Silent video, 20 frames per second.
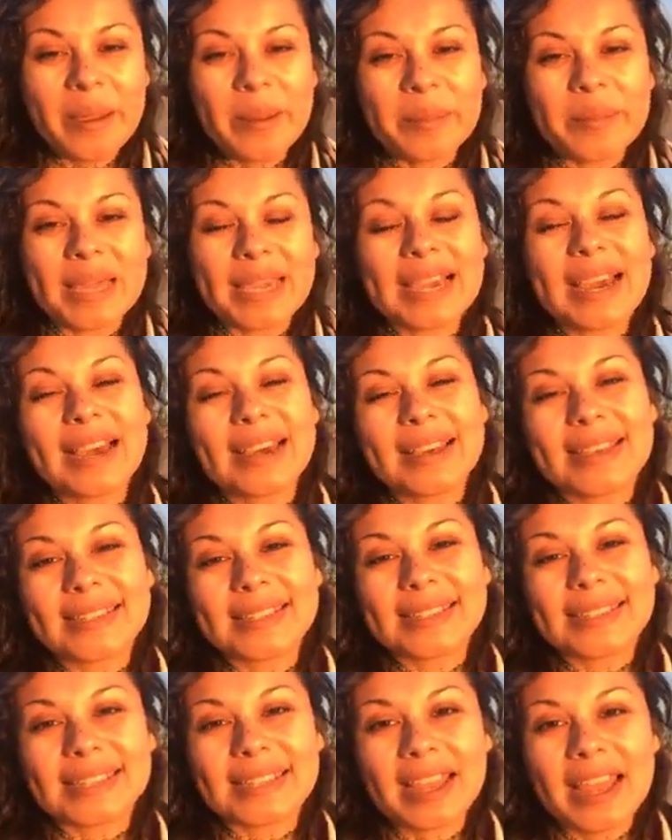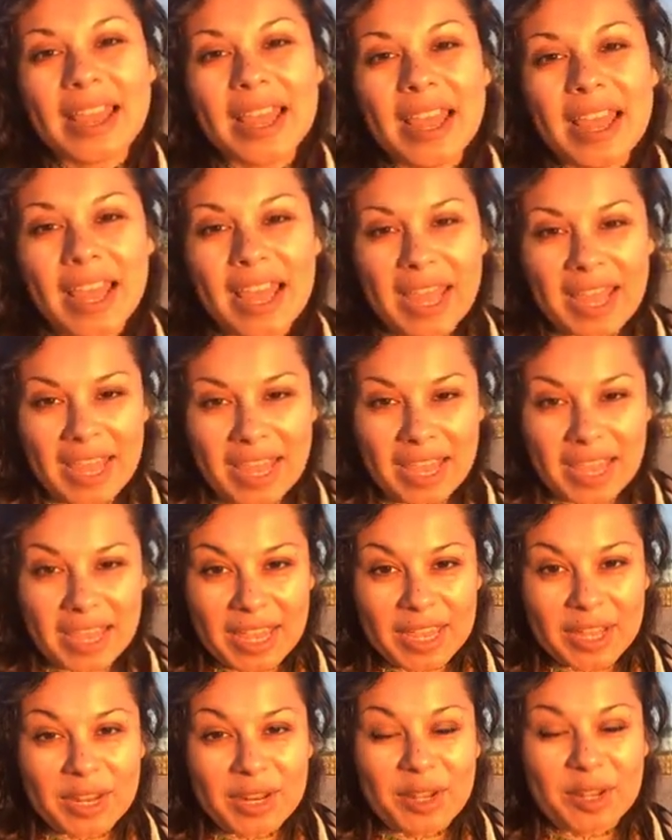Because
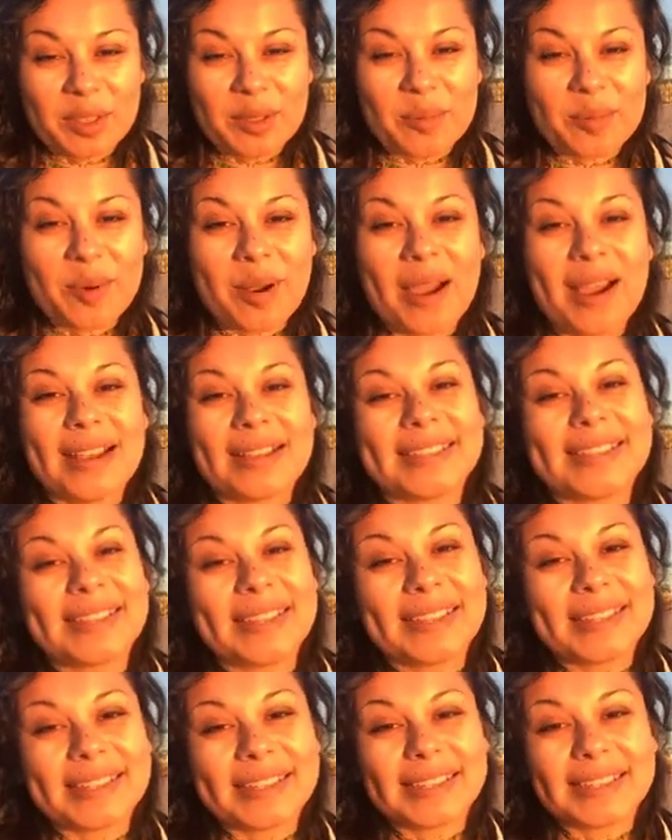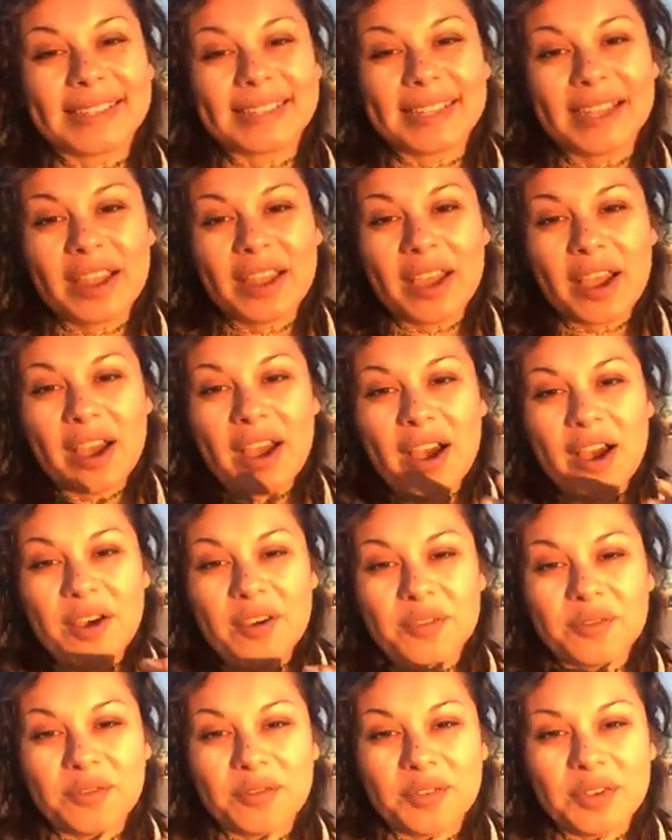in the process
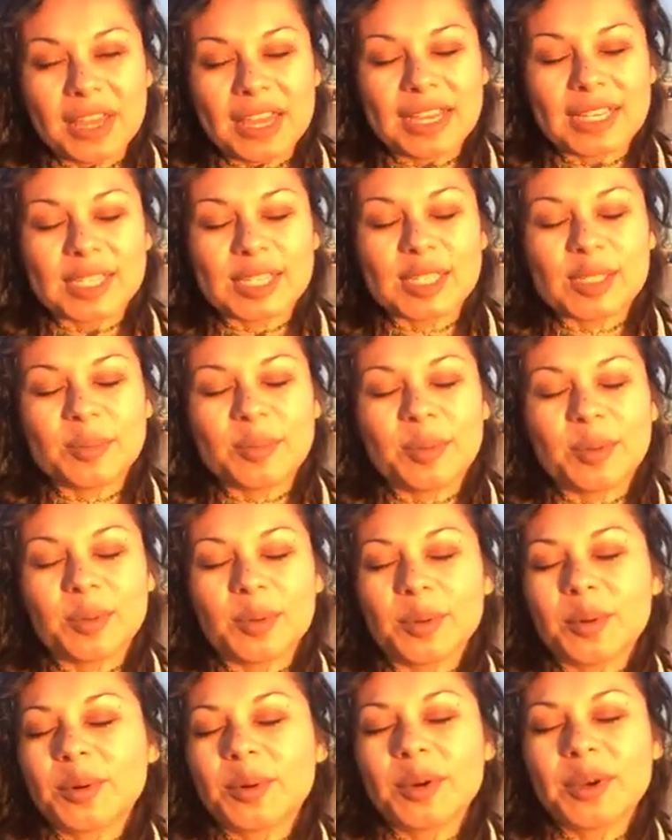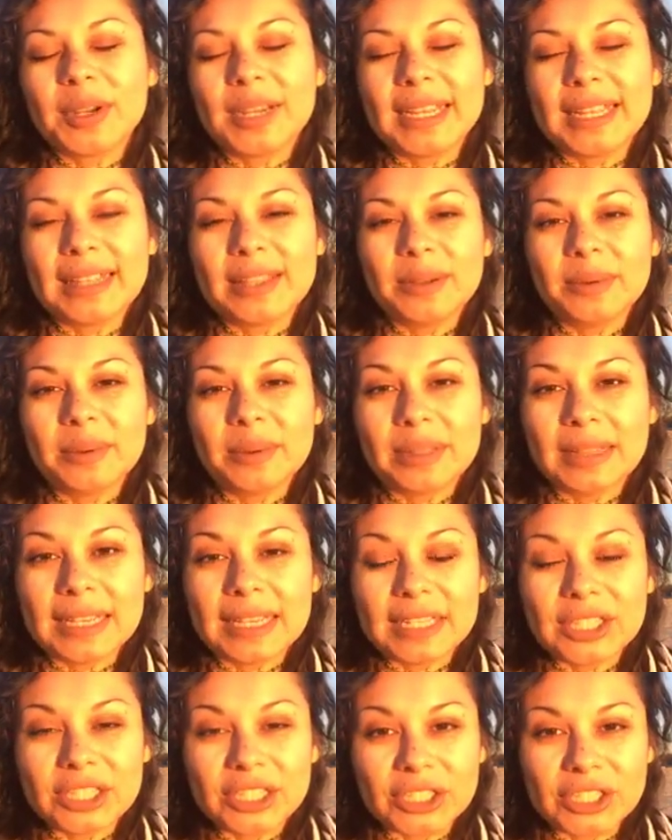of exploring the
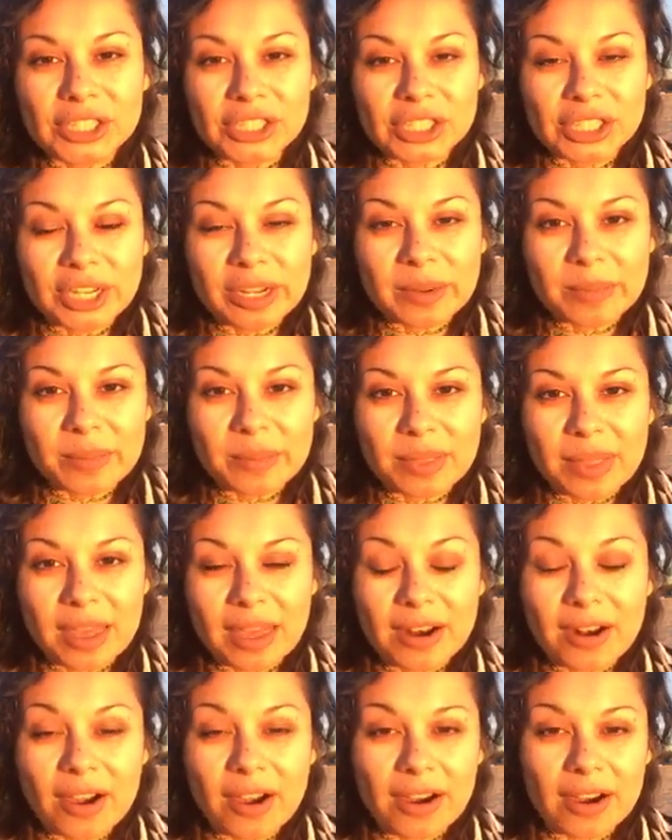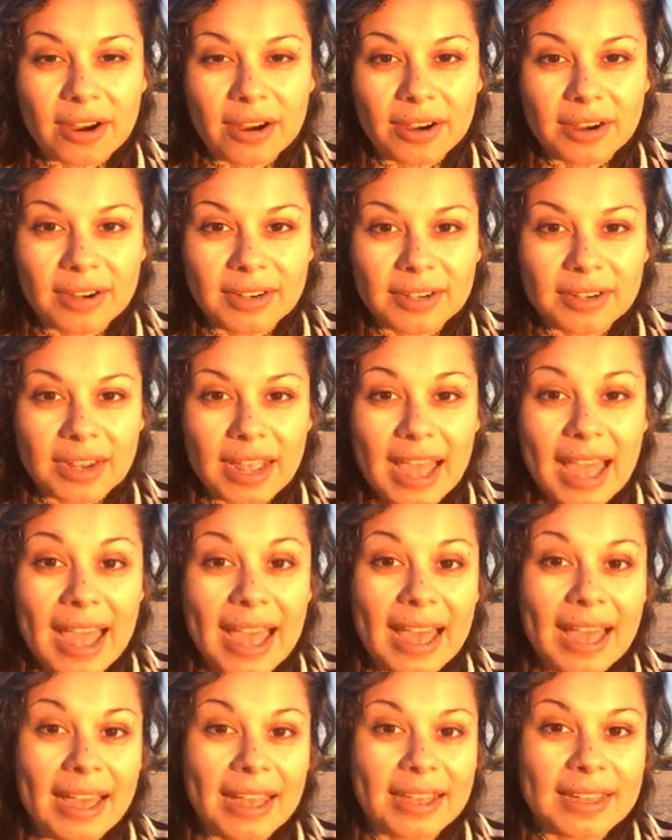relationship that art
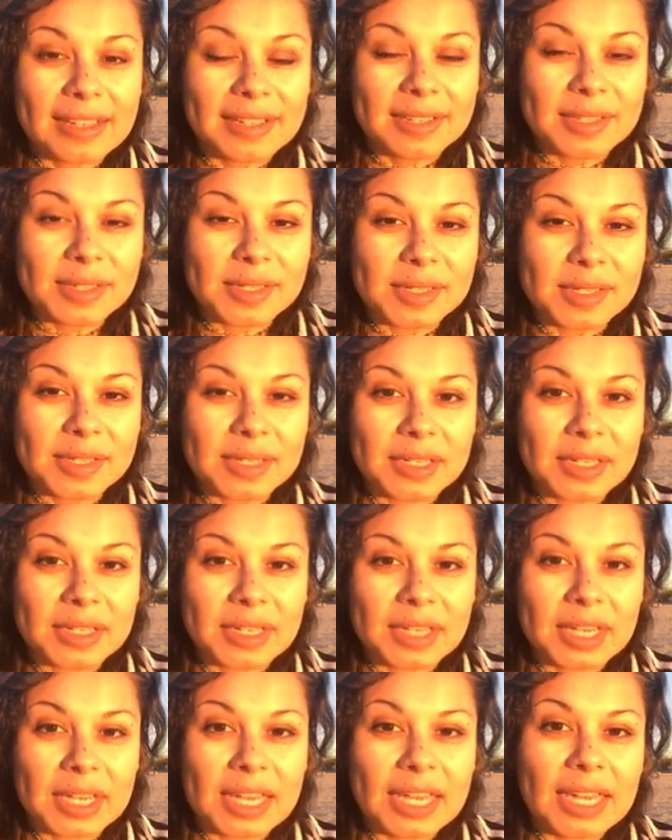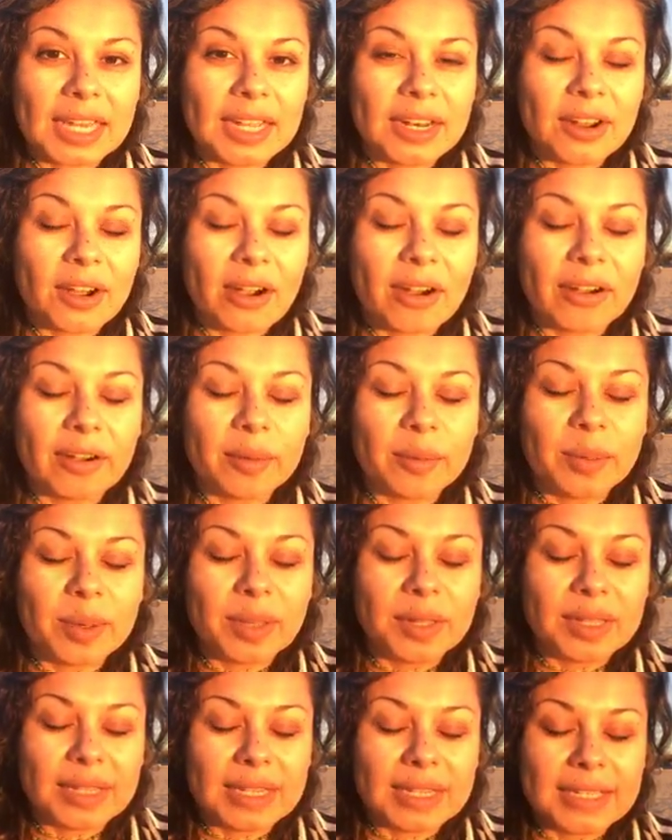has in our
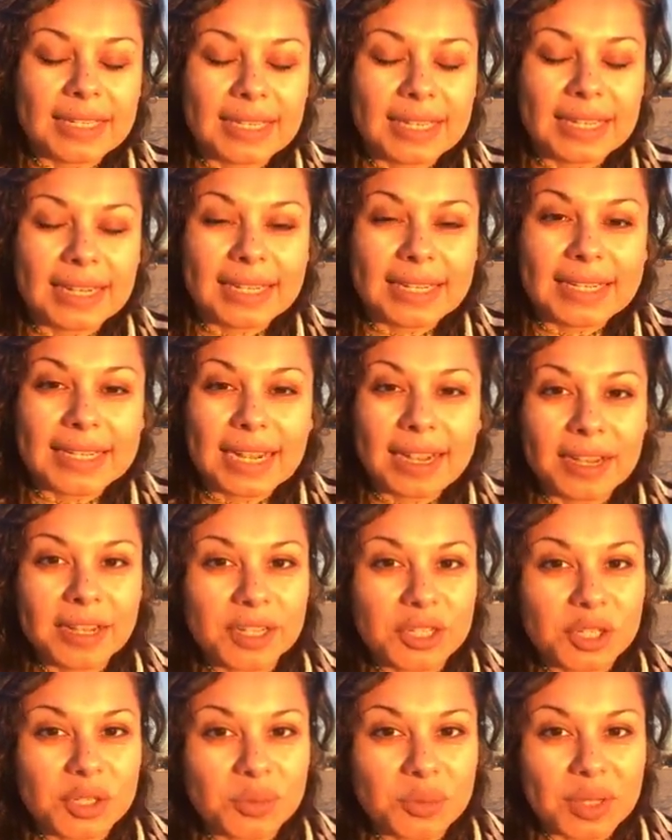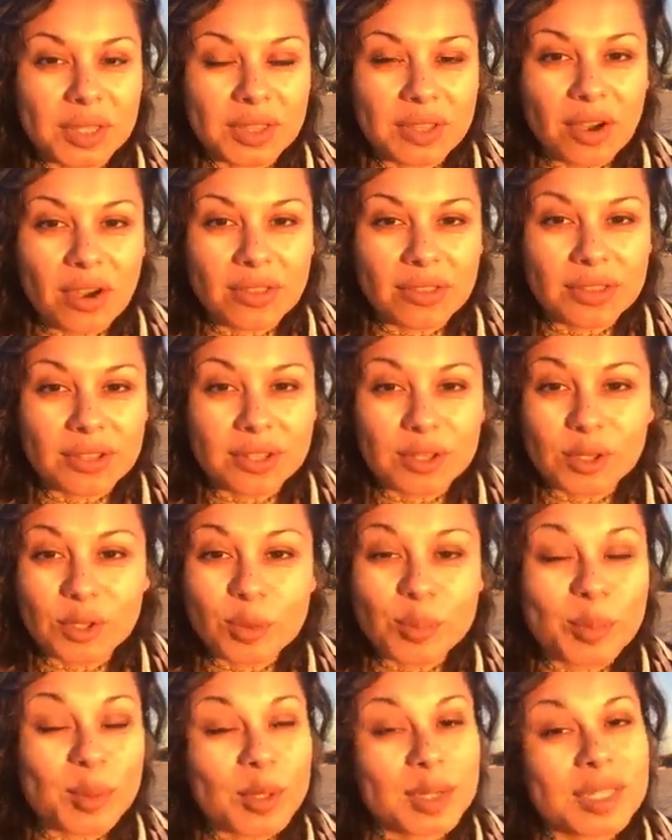ability to get in touch with the
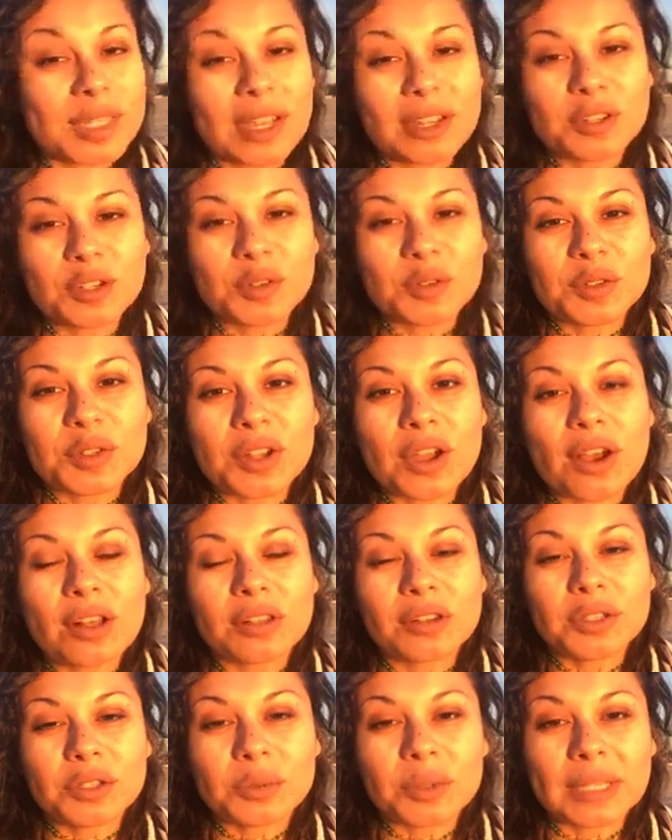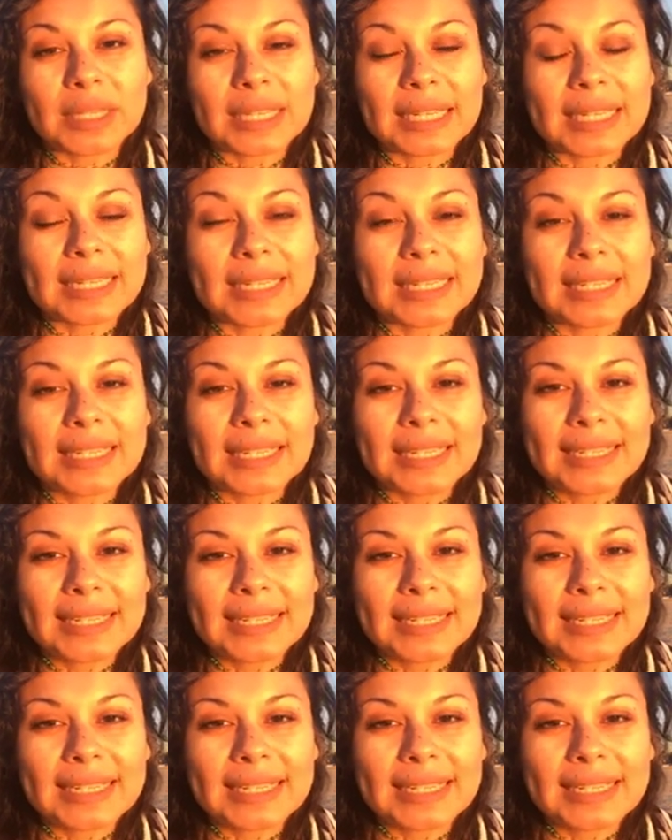super sensual knowledge within,